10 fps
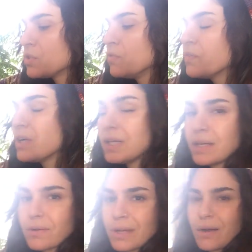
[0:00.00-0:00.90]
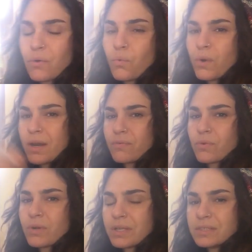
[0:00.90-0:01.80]
you've cleared out
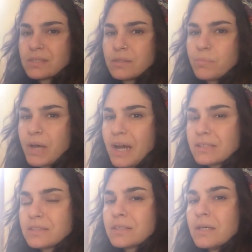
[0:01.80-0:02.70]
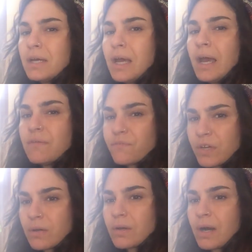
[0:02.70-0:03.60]
whatever it is in the past and
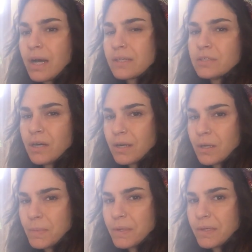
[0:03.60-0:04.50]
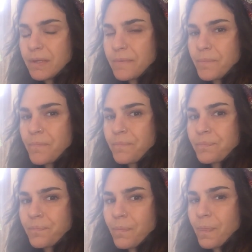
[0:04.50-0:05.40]
figured out how to talk about it
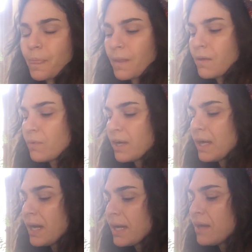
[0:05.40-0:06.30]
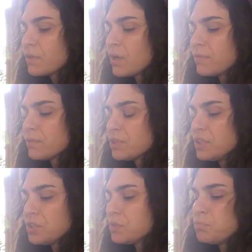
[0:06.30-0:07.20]
right? How to have a
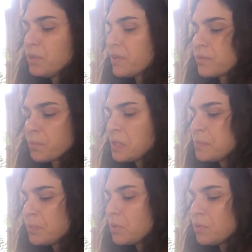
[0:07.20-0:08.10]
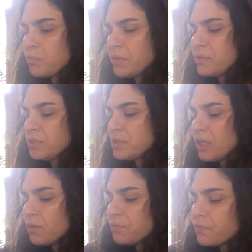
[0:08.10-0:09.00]
conversation with other people, with
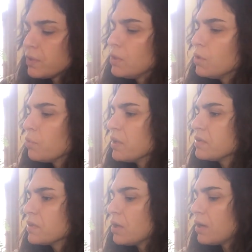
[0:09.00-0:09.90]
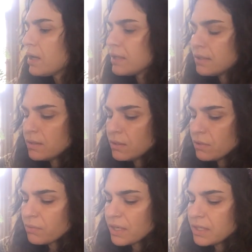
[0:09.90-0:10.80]
yourself, with God,
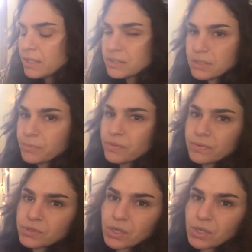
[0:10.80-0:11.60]
right? Some of those